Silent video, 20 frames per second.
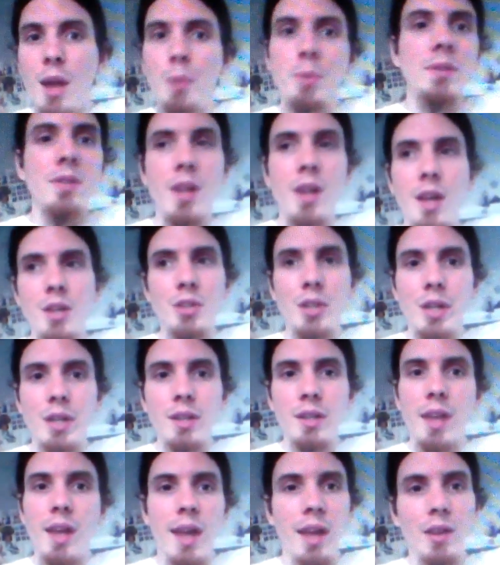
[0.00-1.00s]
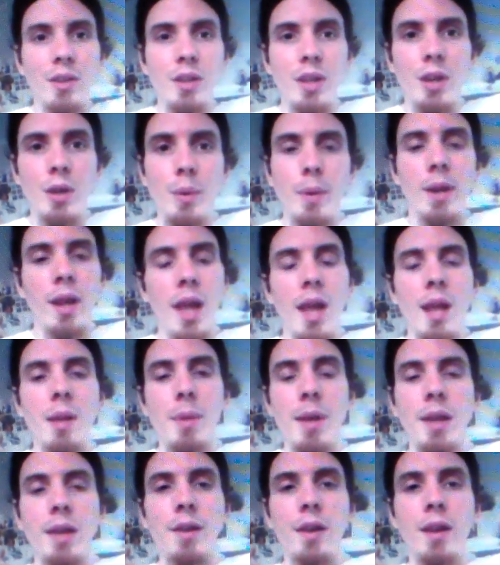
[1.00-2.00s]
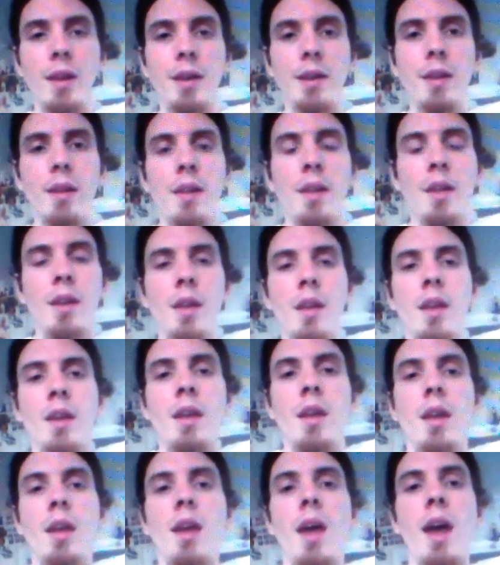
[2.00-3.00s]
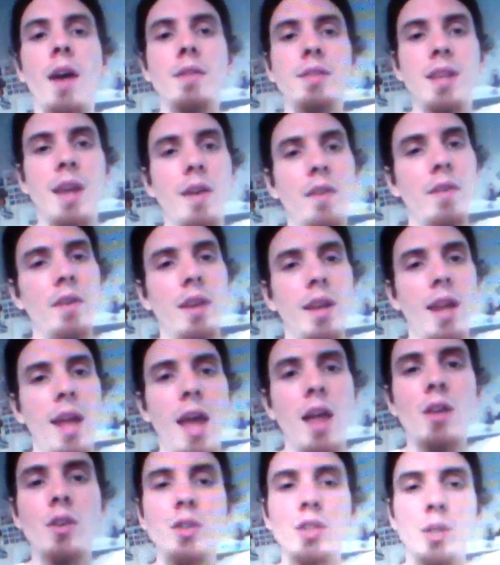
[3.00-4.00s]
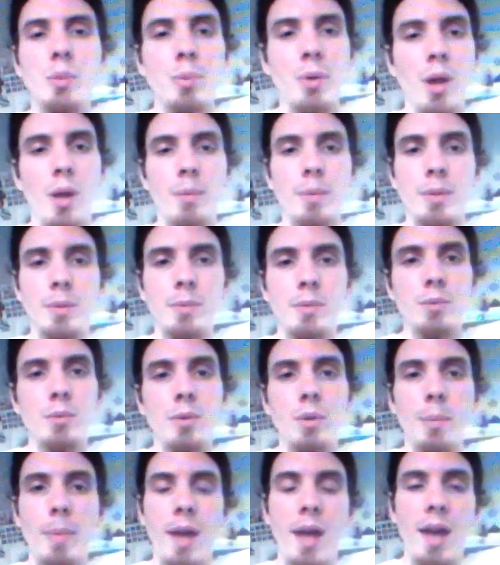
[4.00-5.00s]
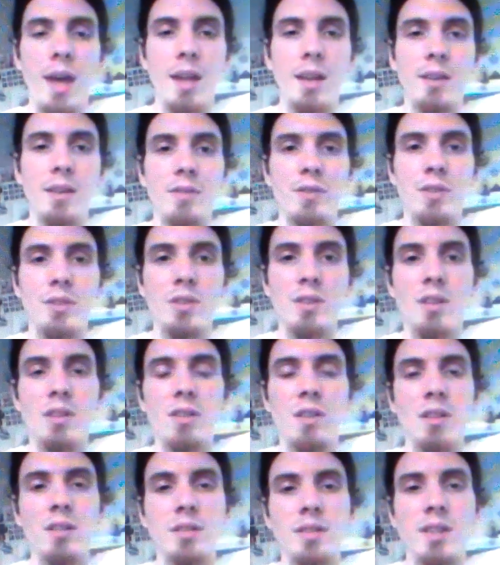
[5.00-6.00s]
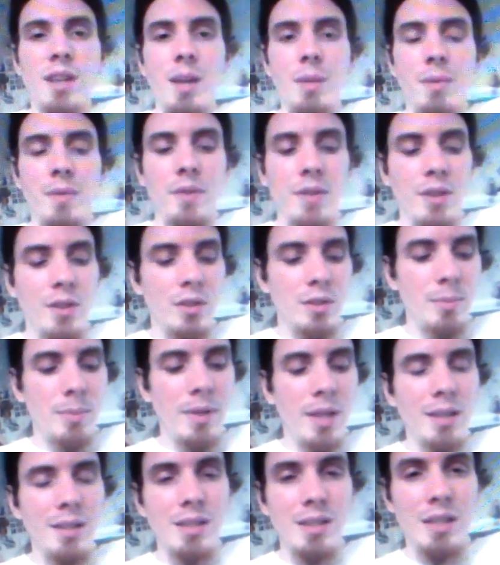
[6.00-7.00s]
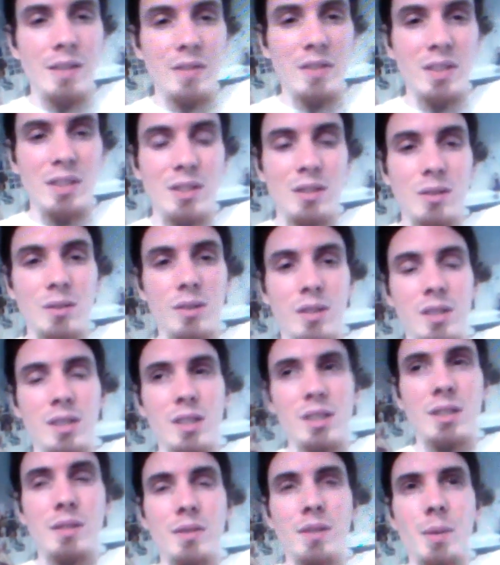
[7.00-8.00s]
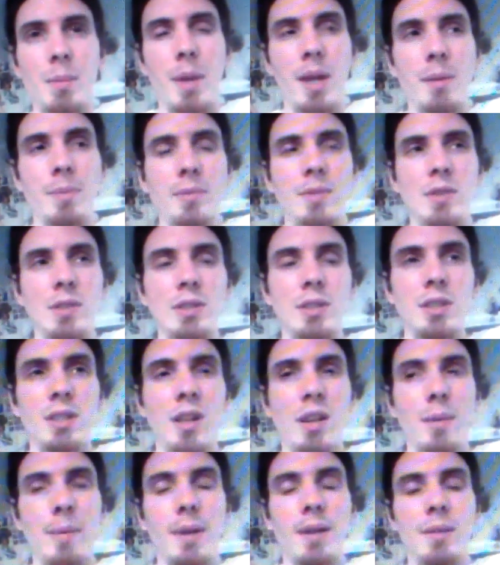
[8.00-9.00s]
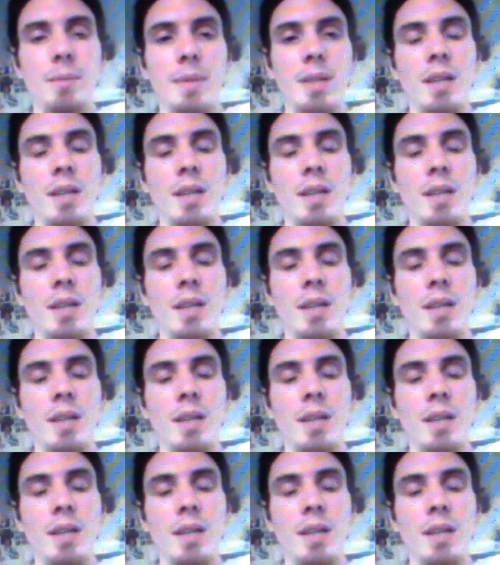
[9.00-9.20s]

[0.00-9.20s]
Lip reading: I was not drunk, hell no, and I had a migraine. I was having allergy problems real bad for a long time of years, but that's a different story, that's very painful to talk about.